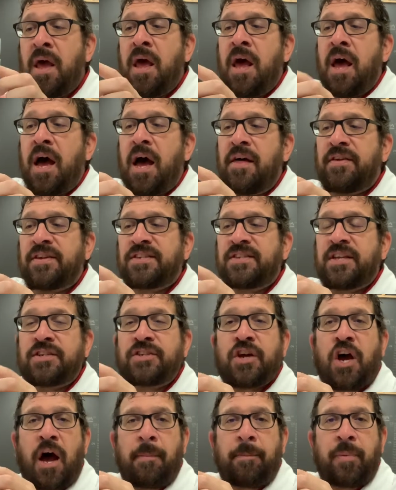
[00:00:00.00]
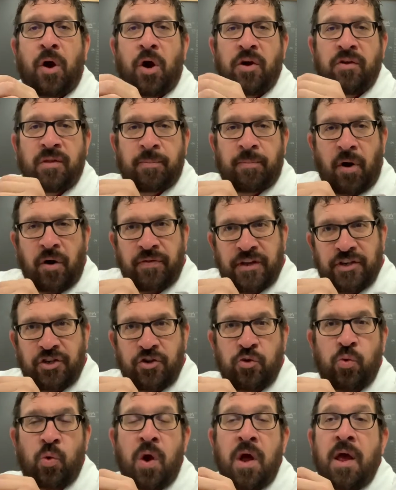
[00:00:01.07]
This is the top part, the part that
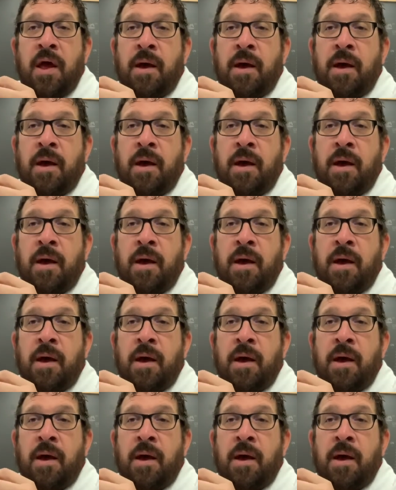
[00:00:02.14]
you